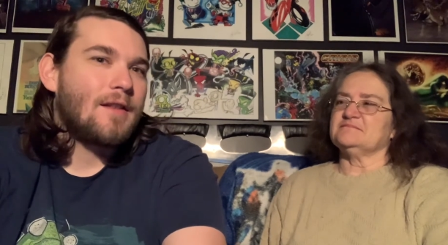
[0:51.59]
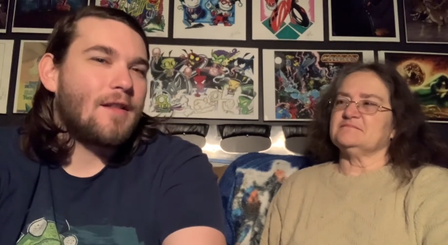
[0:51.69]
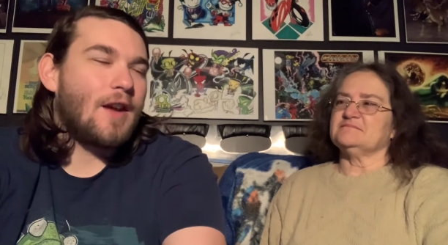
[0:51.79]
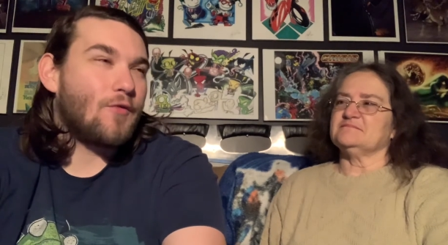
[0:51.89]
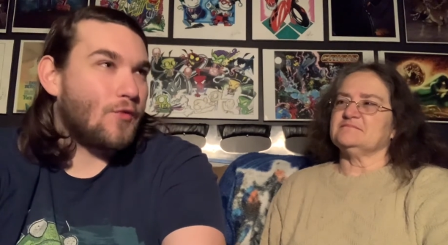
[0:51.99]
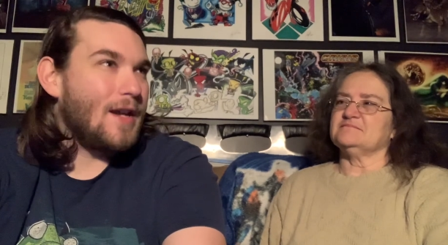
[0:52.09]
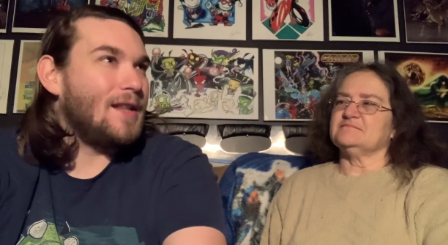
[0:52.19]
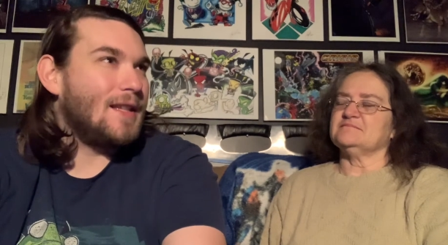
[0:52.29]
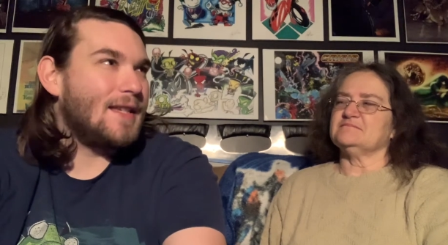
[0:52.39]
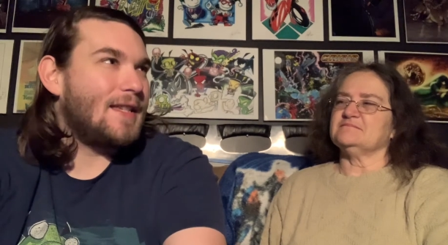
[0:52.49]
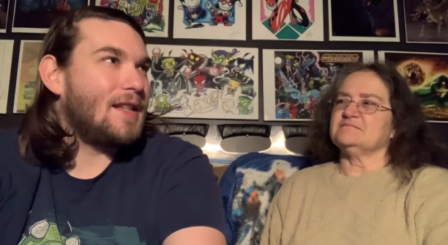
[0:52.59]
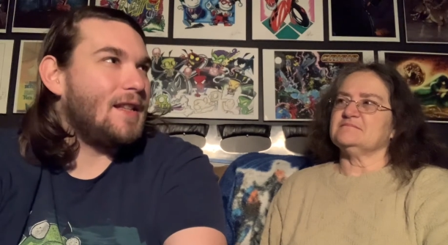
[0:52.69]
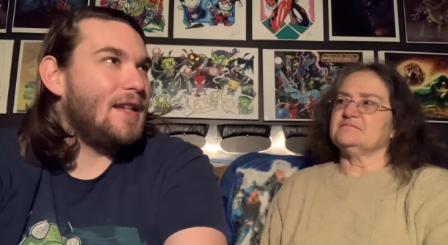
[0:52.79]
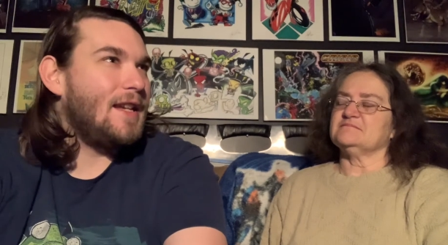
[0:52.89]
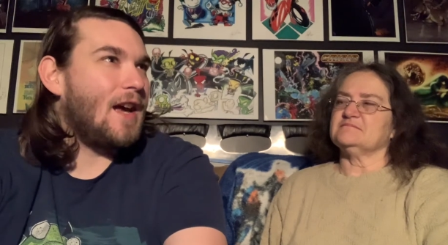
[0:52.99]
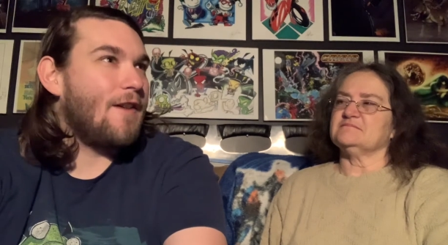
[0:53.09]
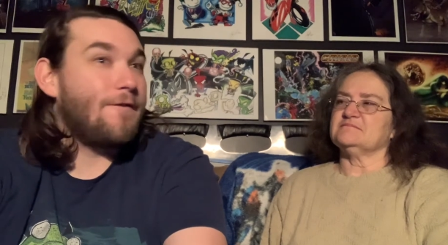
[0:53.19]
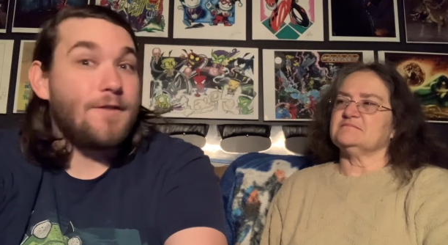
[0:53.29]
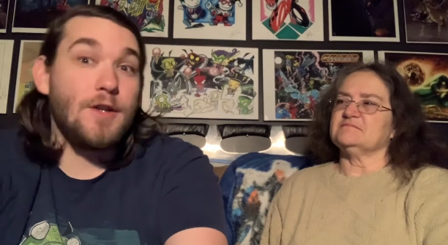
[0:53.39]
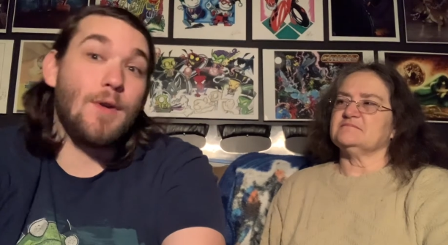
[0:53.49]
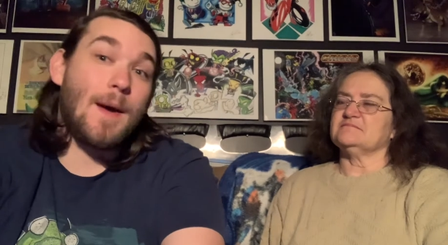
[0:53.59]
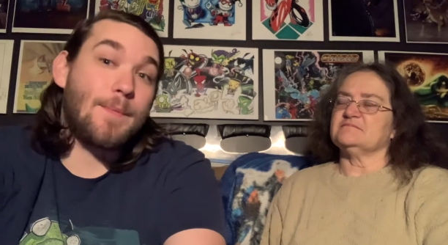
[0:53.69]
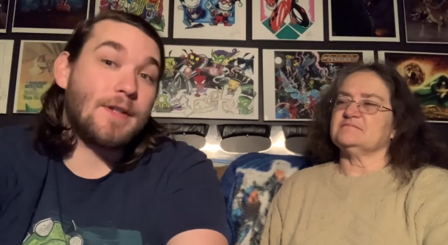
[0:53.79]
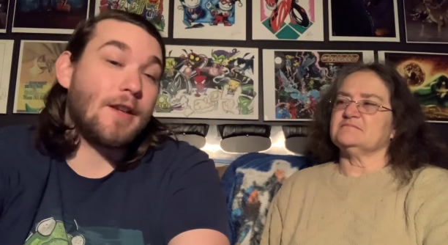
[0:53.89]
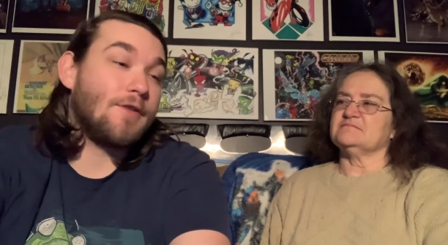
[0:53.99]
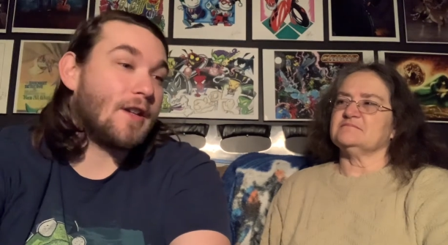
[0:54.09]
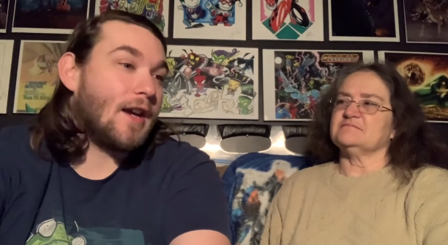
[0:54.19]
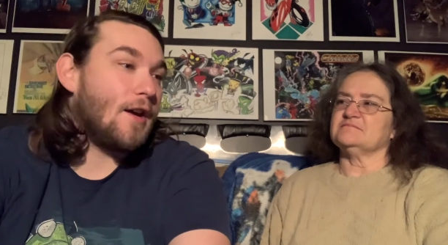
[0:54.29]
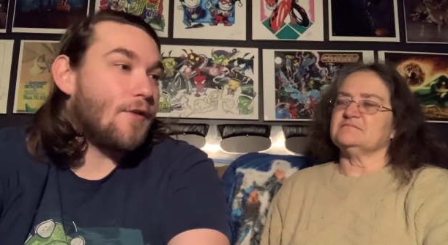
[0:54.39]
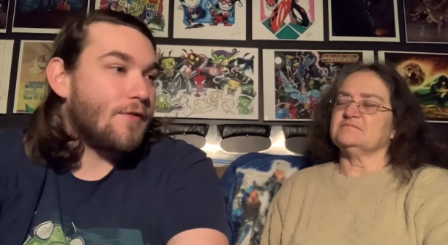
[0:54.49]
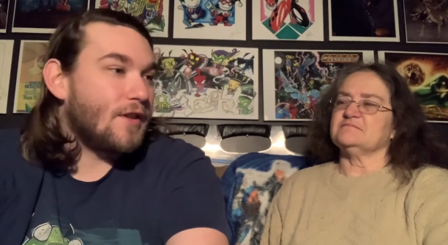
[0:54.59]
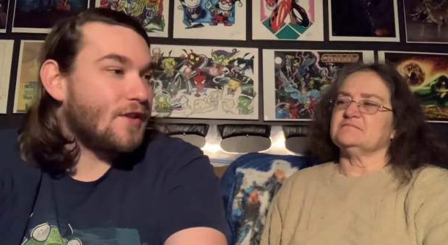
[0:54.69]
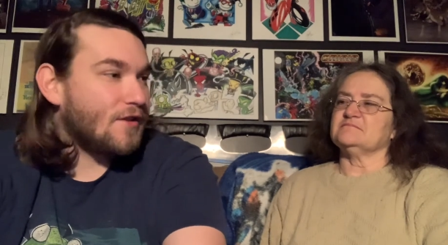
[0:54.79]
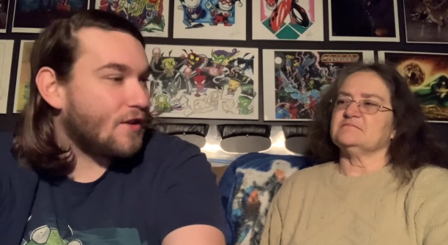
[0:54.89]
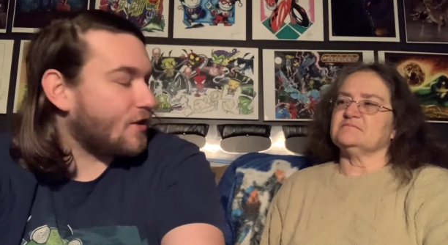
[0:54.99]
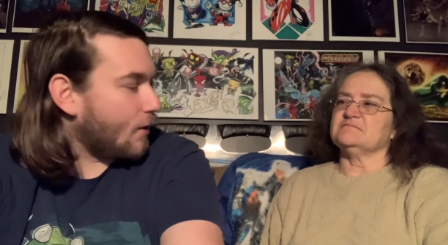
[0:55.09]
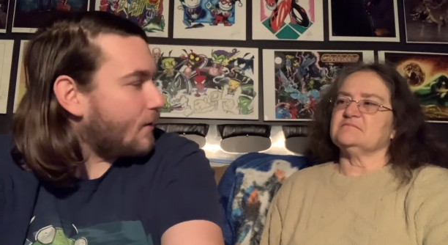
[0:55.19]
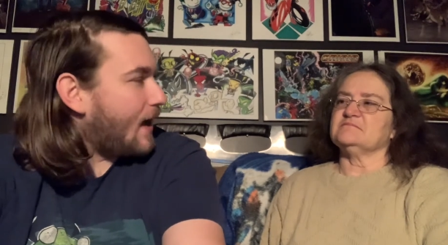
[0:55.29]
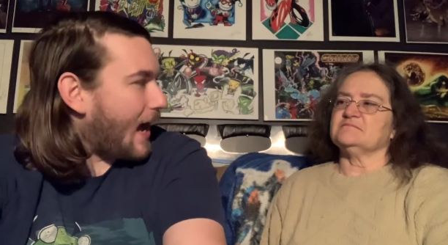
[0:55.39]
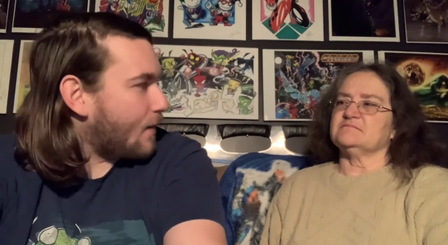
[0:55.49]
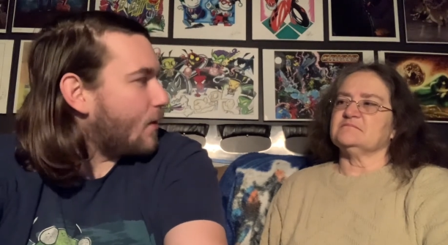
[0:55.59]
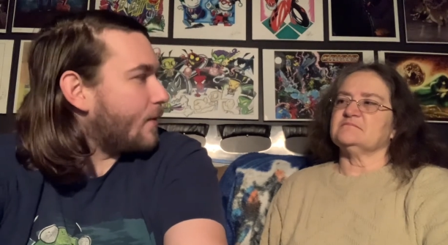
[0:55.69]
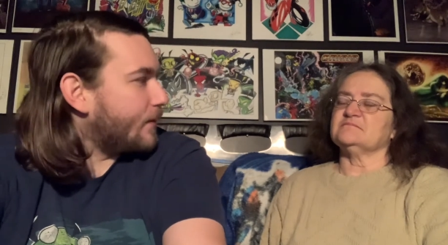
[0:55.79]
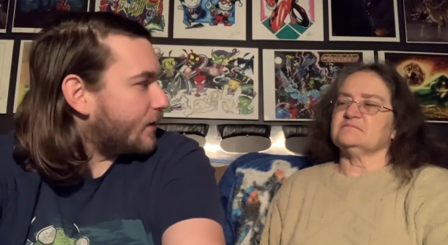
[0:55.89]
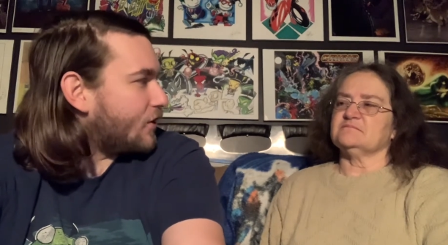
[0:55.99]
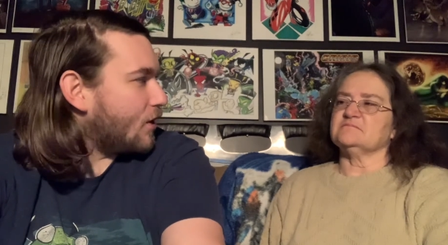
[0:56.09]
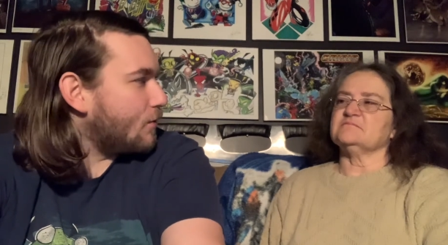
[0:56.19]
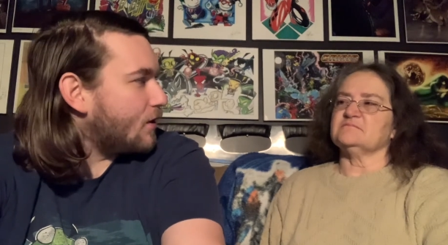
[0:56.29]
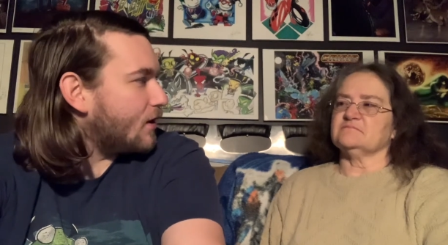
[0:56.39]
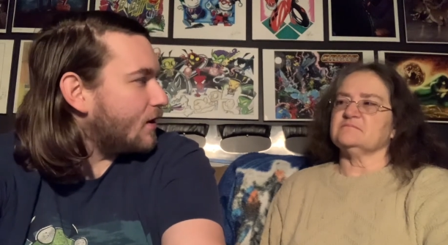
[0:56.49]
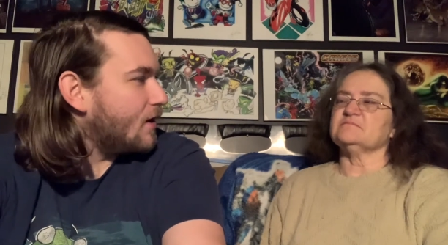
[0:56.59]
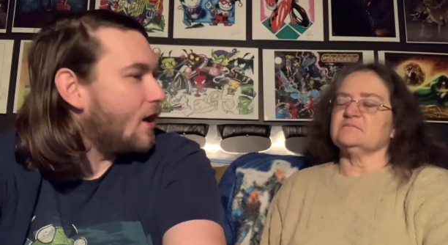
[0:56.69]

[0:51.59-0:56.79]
Speaker 1: like realistically a few episodes ago the the zodiac one with the joker